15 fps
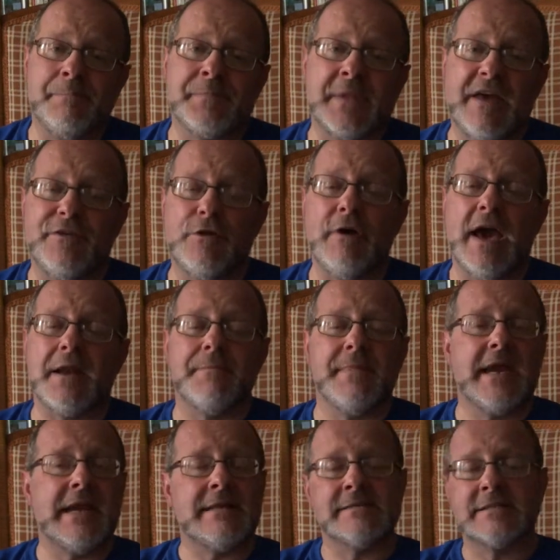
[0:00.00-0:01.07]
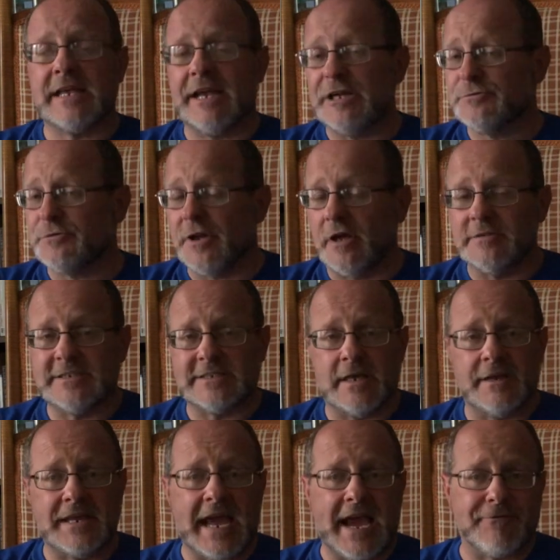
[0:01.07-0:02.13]
If you had a meeting scheduled on
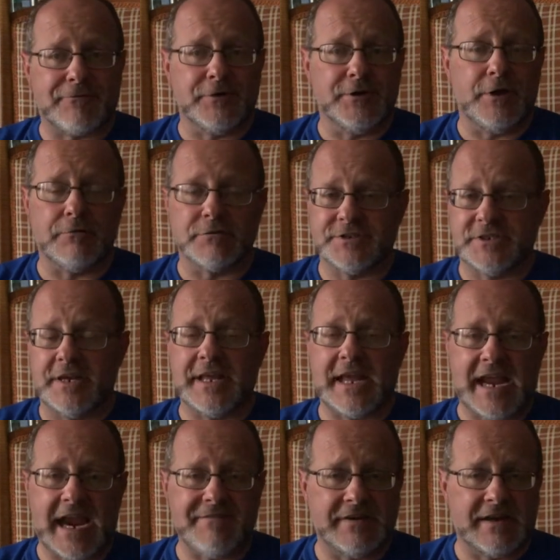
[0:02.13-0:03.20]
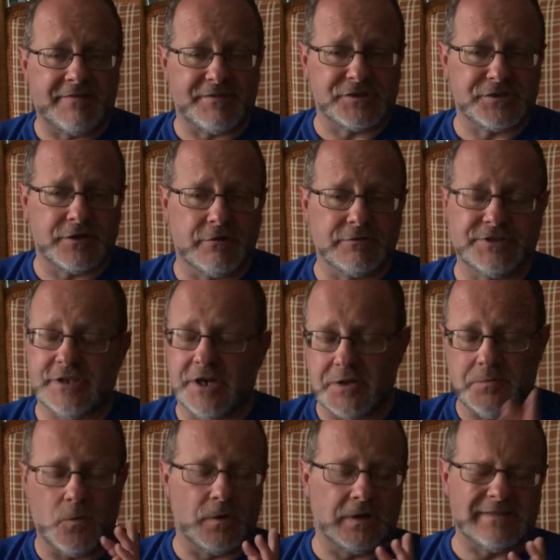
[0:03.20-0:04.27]
Sunday afternoon or Sunday evening at the church, Sunday
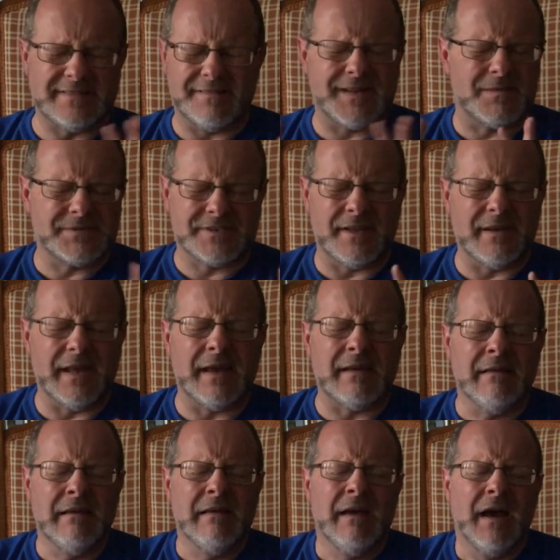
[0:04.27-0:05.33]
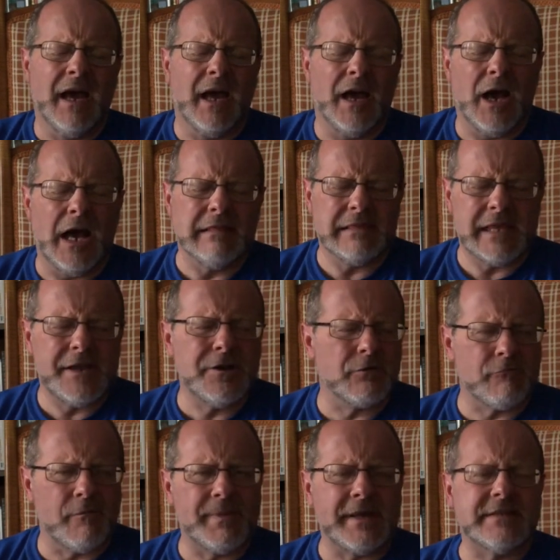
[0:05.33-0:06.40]
morning, sometimes Sunday, a leader
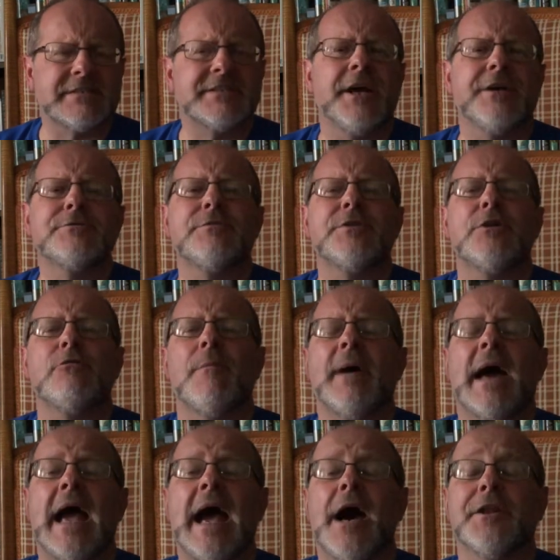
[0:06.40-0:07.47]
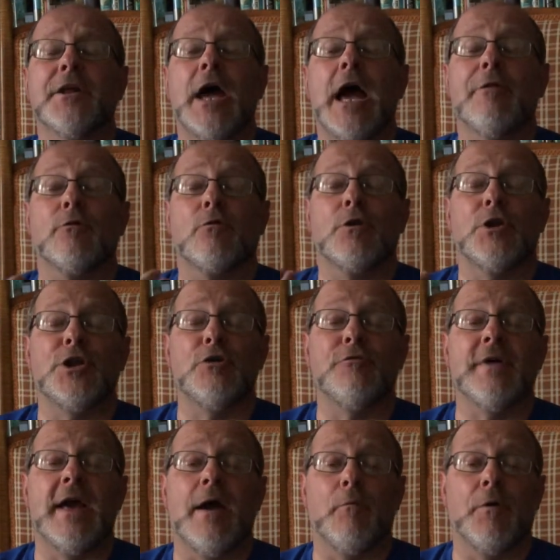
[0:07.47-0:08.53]
will be in touch with you about how they're going to do
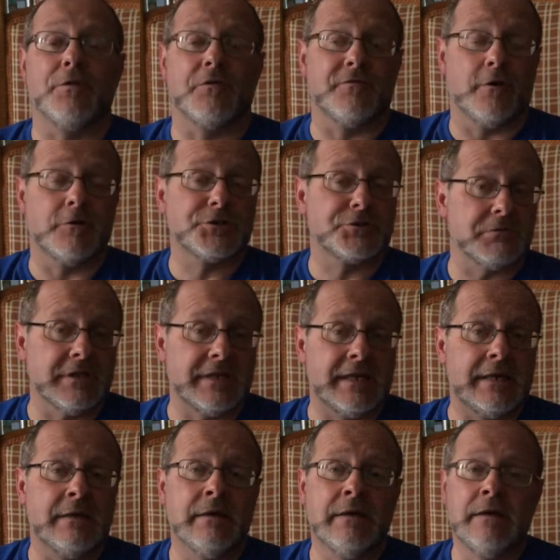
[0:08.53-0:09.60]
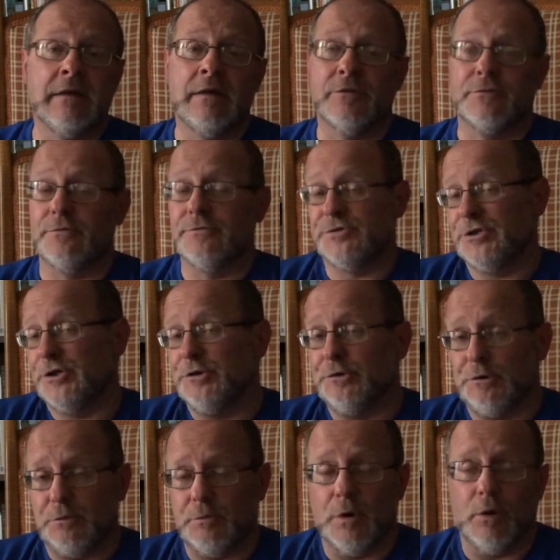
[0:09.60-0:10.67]
that, whether virtually, through
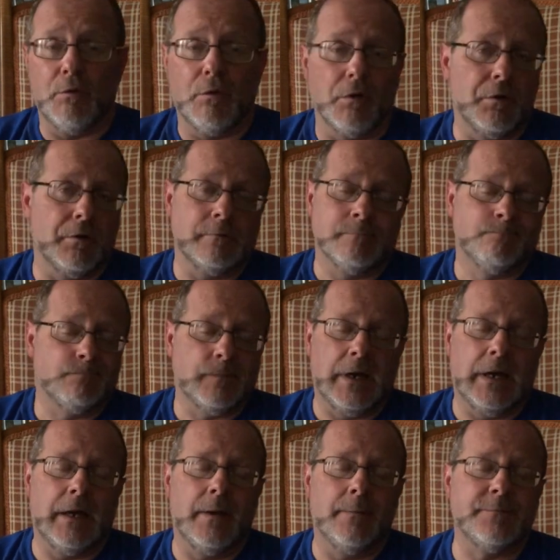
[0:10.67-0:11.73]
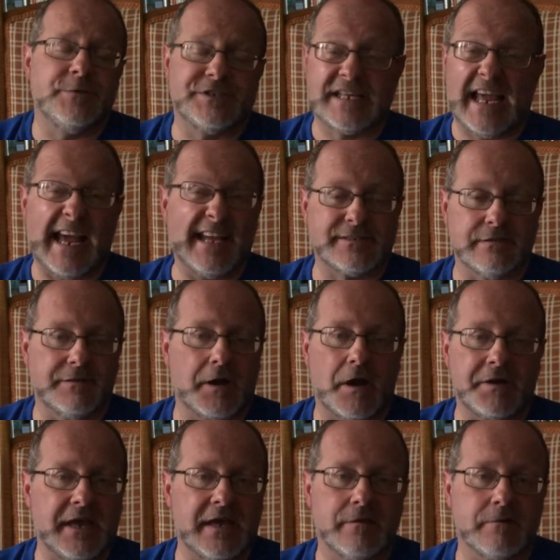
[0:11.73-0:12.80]
Zoom, or just cancel it
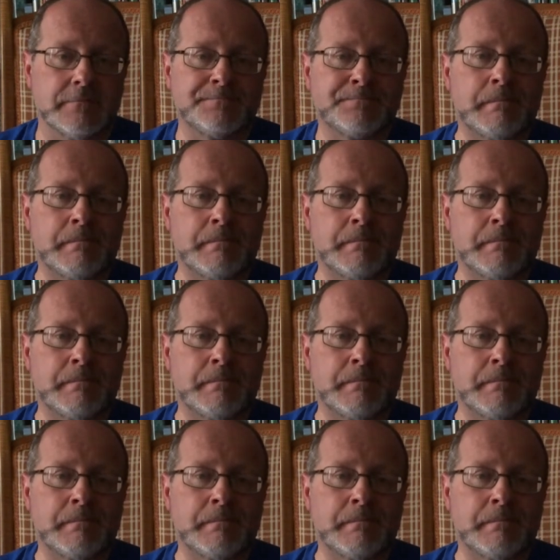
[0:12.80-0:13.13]
altogether.